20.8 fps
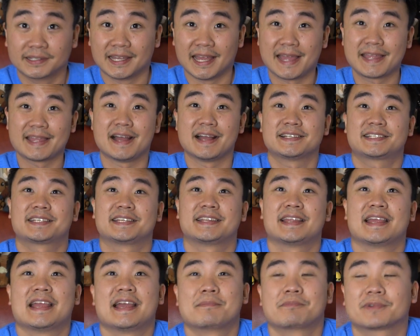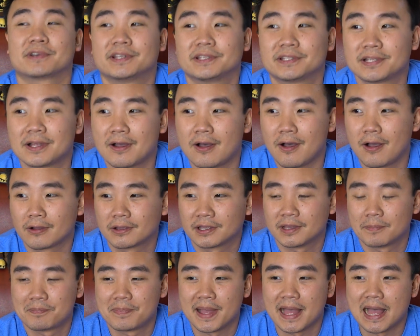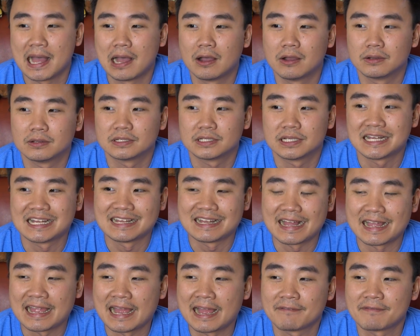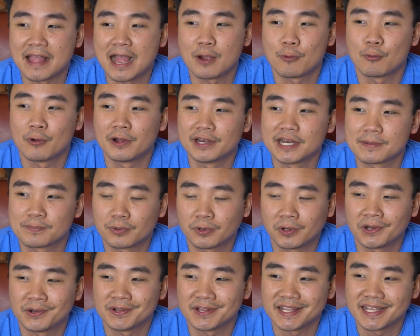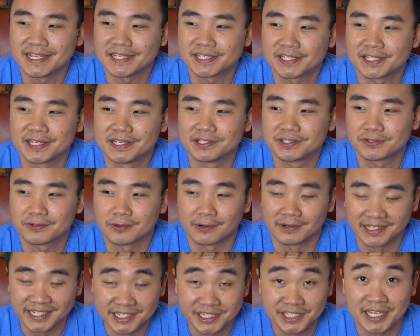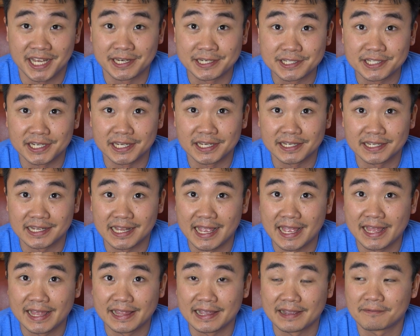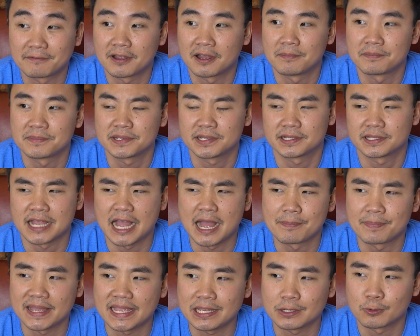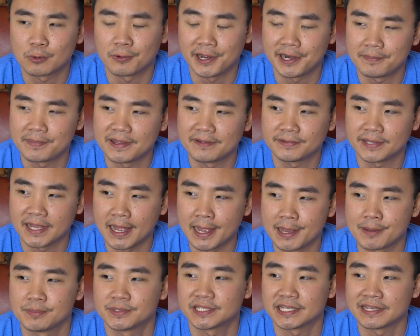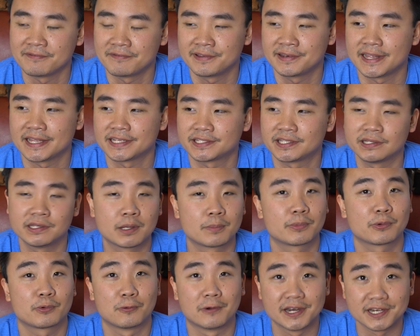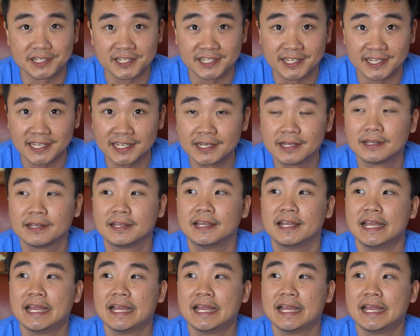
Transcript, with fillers: Hey guys, today I'm going to talk about, uh, I have not won a pre-release since Dark Ascension, and I've come in the top 8 quite a bit of times, even as the number 1 seed,